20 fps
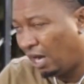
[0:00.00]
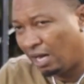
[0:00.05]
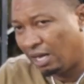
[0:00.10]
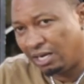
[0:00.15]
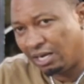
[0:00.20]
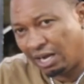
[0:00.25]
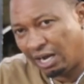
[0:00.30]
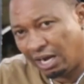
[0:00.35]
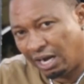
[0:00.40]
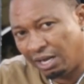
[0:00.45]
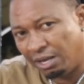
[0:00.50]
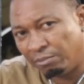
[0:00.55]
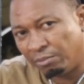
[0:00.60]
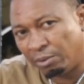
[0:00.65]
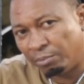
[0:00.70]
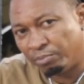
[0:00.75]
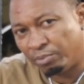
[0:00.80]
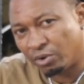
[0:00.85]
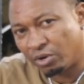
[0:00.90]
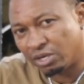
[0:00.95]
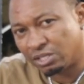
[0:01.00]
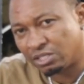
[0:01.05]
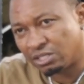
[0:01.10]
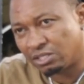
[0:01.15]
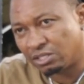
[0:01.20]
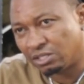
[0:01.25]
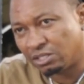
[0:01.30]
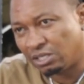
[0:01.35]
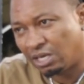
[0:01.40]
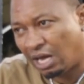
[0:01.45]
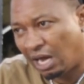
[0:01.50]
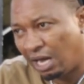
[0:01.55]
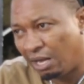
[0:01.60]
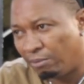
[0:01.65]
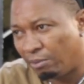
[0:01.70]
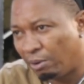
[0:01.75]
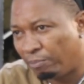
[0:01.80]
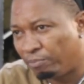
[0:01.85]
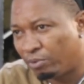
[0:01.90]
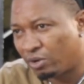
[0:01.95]
And I'm a person,
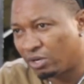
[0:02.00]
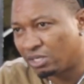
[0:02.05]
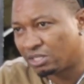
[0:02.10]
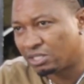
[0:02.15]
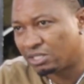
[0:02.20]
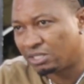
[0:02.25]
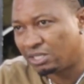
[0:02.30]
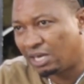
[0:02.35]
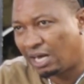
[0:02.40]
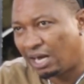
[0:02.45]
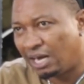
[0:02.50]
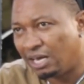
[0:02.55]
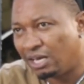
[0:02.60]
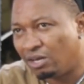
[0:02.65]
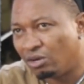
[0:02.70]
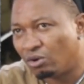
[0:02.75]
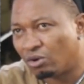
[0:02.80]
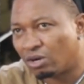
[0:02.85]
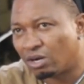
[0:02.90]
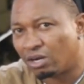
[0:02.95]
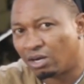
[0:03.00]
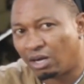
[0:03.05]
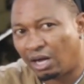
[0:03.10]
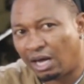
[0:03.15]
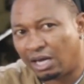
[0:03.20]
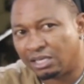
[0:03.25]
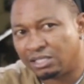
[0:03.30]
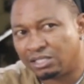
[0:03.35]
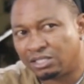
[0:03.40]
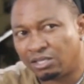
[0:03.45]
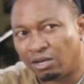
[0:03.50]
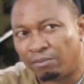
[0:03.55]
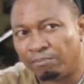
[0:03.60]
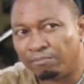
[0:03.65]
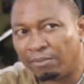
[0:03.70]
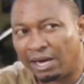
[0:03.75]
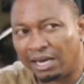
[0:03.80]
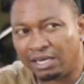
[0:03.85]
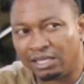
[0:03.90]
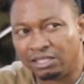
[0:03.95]
I'm a person, I look at
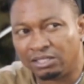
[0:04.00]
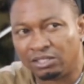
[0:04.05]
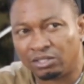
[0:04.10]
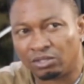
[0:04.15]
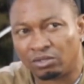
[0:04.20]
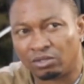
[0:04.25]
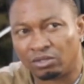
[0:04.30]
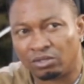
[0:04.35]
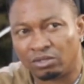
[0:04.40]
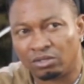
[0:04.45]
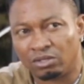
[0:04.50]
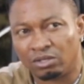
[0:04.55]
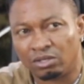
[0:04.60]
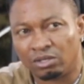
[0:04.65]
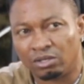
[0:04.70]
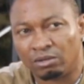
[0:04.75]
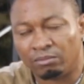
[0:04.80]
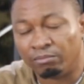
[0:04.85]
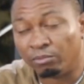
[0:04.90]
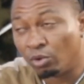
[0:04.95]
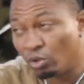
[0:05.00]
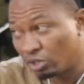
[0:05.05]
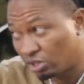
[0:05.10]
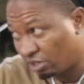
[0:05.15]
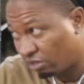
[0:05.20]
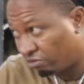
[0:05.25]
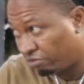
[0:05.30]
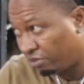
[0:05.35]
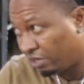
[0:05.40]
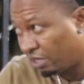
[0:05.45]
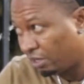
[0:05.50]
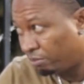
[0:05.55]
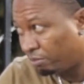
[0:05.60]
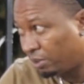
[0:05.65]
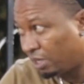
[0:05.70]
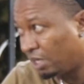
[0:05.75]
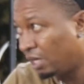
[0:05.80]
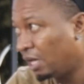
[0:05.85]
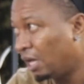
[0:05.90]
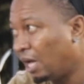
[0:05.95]
somebody to motivate
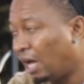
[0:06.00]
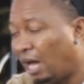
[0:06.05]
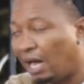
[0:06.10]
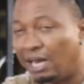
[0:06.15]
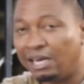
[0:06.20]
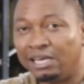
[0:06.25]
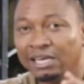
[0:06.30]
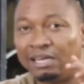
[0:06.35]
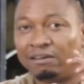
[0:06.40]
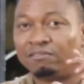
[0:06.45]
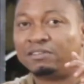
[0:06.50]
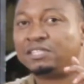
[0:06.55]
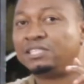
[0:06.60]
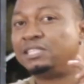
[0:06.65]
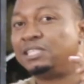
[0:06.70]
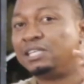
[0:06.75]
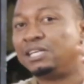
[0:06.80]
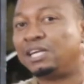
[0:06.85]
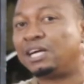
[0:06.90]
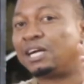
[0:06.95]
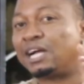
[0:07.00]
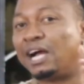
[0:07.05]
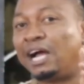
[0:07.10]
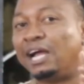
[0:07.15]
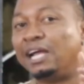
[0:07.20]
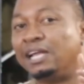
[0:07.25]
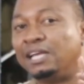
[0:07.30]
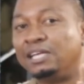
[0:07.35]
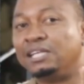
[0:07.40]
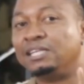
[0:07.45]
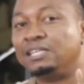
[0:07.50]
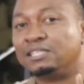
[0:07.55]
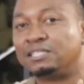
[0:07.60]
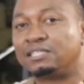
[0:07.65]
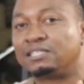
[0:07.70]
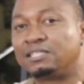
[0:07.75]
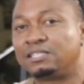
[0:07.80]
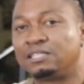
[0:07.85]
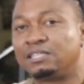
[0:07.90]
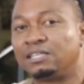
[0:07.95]
me. I never seen a
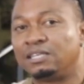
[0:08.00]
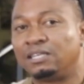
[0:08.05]
Guyanese